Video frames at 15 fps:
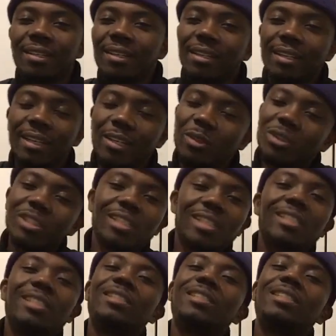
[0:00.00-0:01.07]
they don't stand
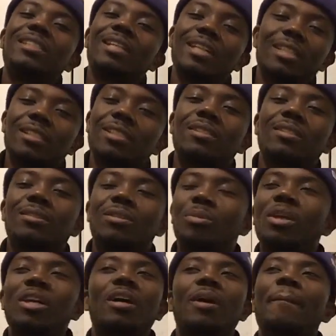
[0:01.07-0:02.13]
a chance to
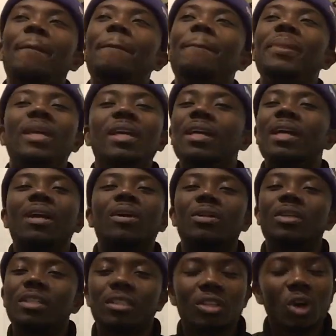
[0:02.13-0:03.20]
become big out
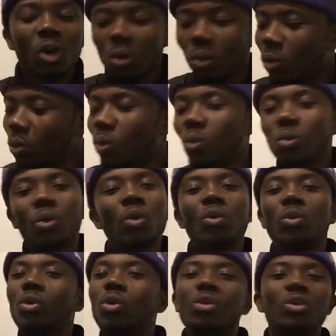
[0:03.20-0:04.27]
here.
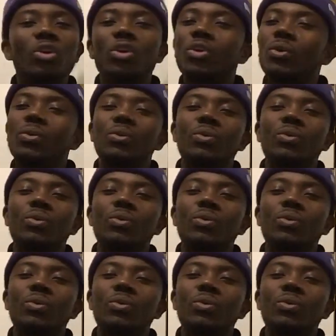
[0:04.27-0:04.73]
No.